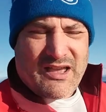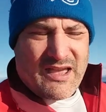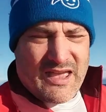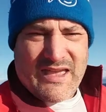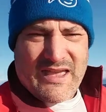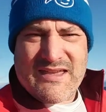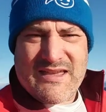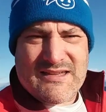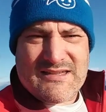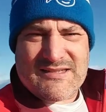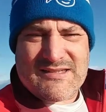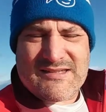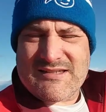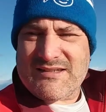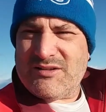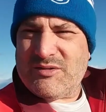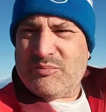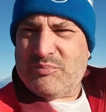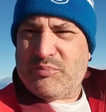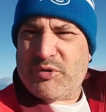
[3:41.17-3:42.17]

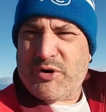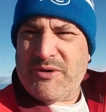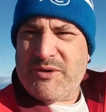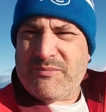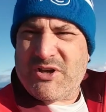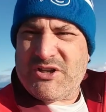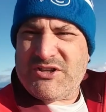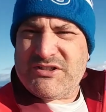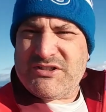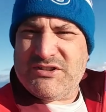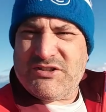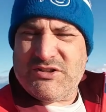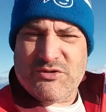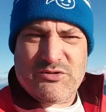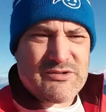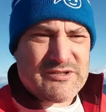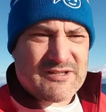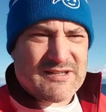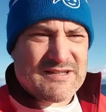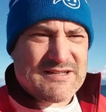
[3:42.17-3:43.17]
is pretty much
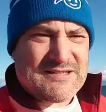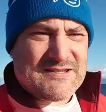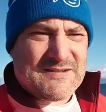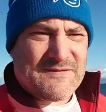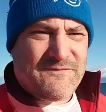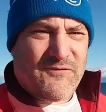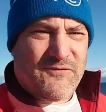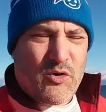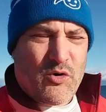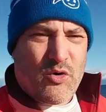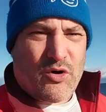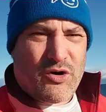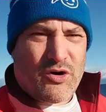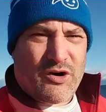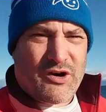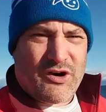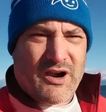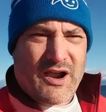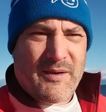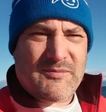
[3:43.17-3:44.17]
useless
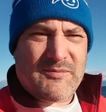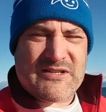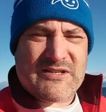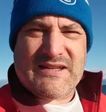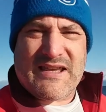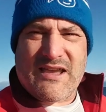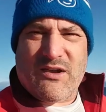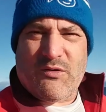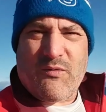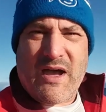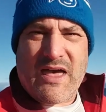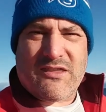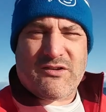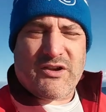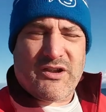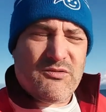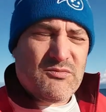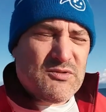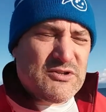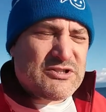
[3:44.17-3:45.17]
for up-to-date
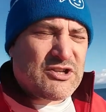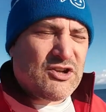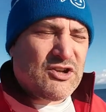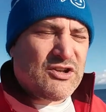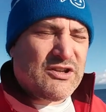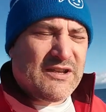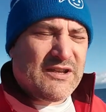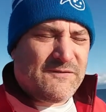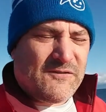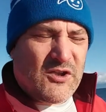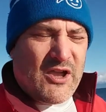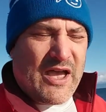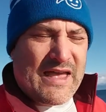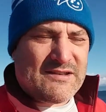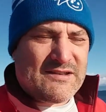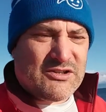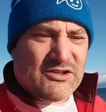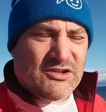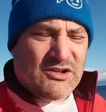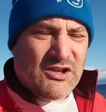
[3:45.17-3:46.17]
weather. It was good if you
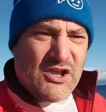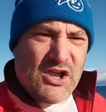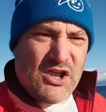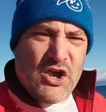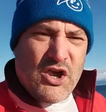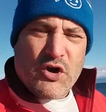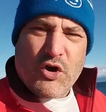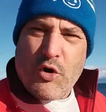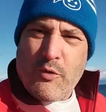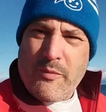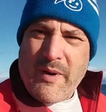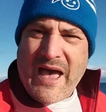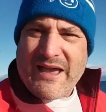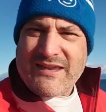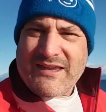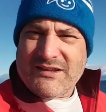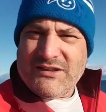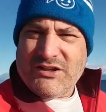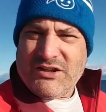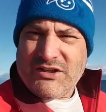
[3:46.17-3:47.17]
had to go
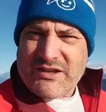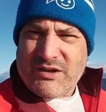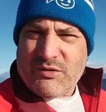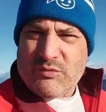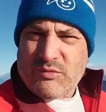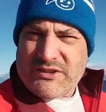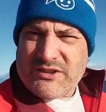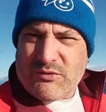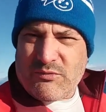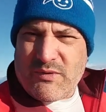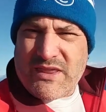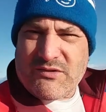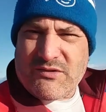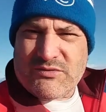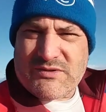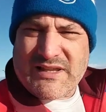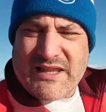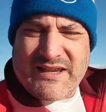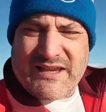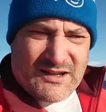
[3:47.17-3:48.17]
back and look at what the weather
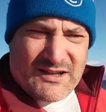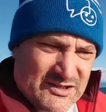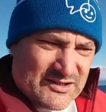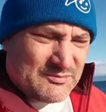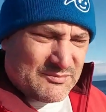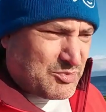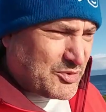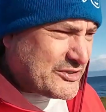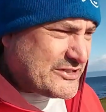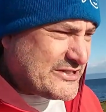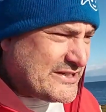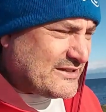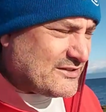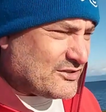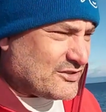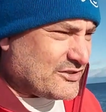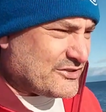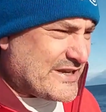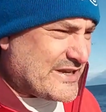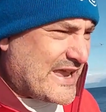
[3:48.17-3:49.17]
was like on a
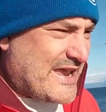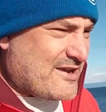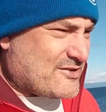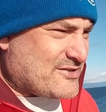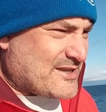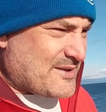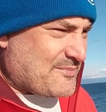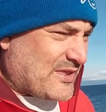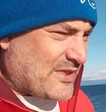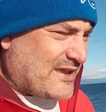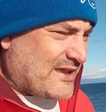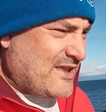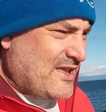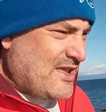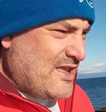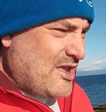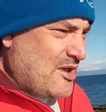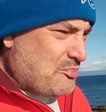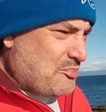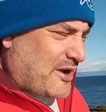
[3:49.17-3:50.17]
particular day or something,
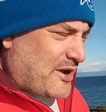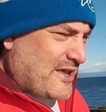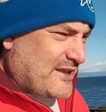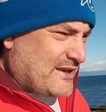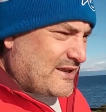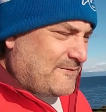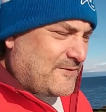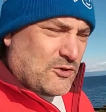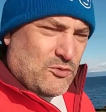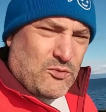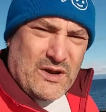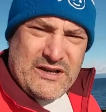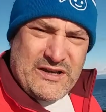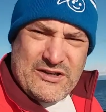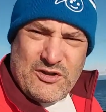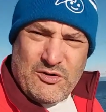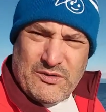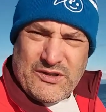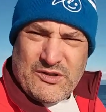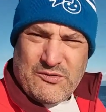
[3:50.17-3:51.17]
but if you want
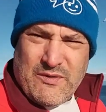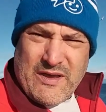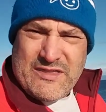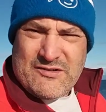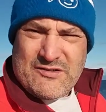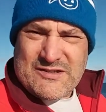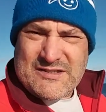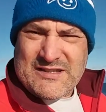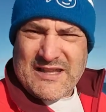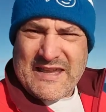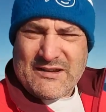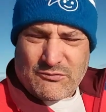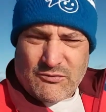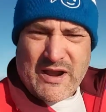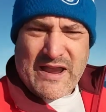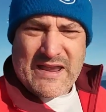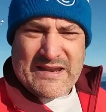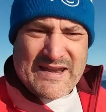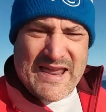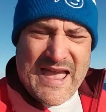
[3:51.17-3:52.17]
to know what the weather is like
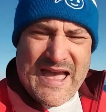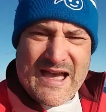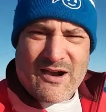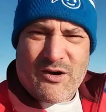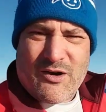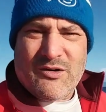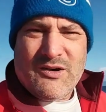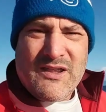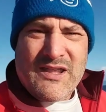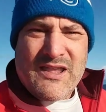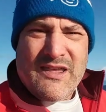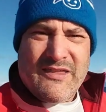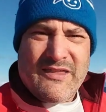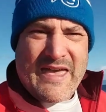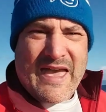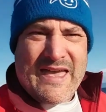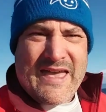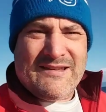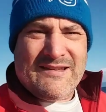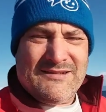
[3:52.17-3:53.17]
right now,
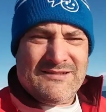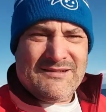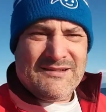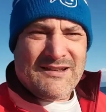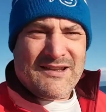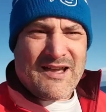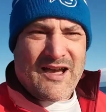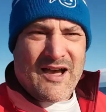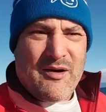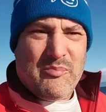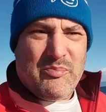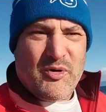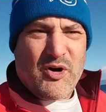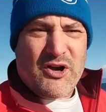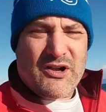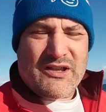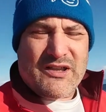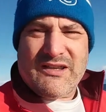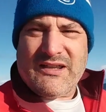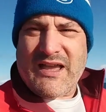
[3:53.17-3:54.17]
then a
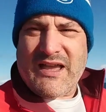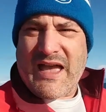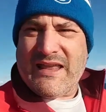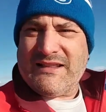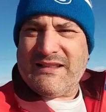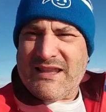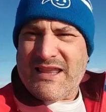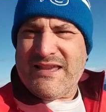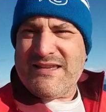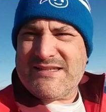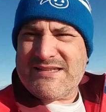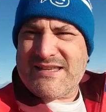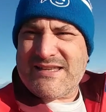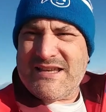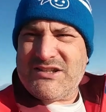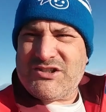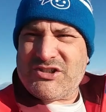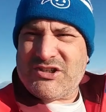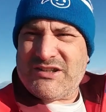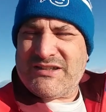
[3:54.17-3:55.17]
book at a light
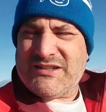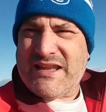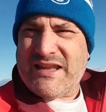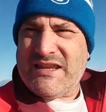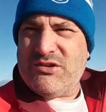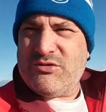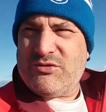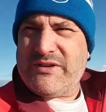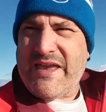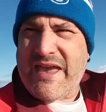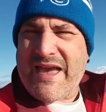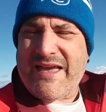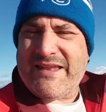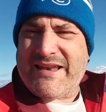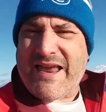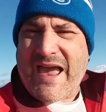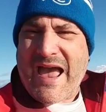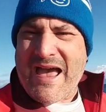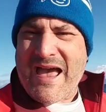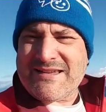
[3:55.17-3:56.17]
station that you
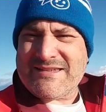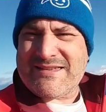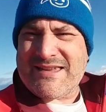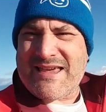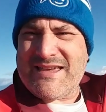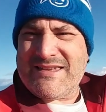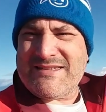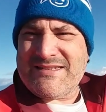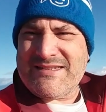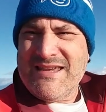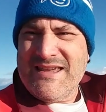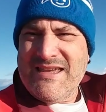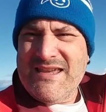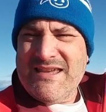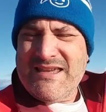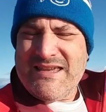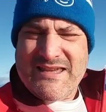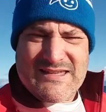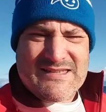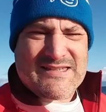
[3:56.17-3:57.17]
can't access
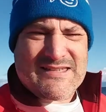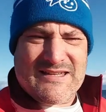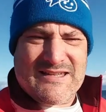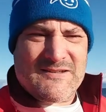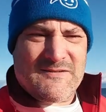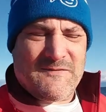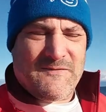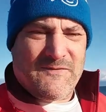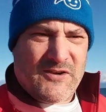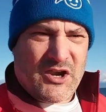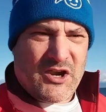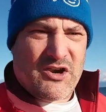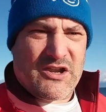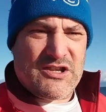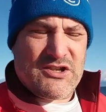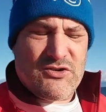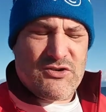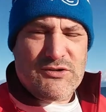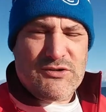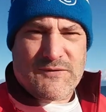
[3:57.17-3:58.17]
isn't very
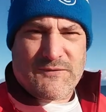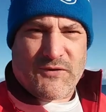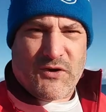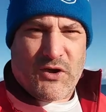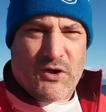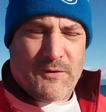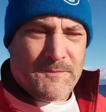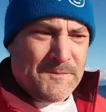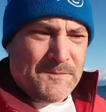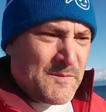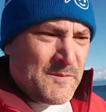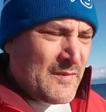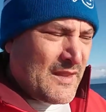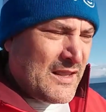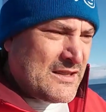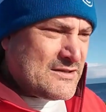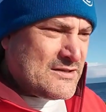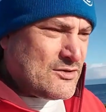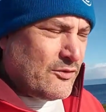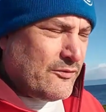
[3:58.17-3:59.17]
useful.
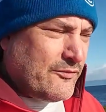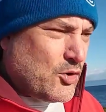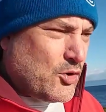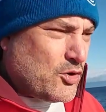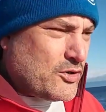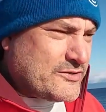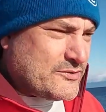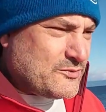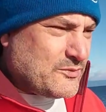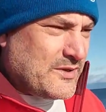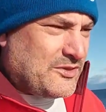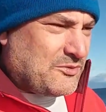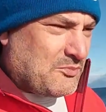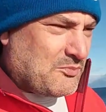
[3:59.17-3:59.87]
So of course, with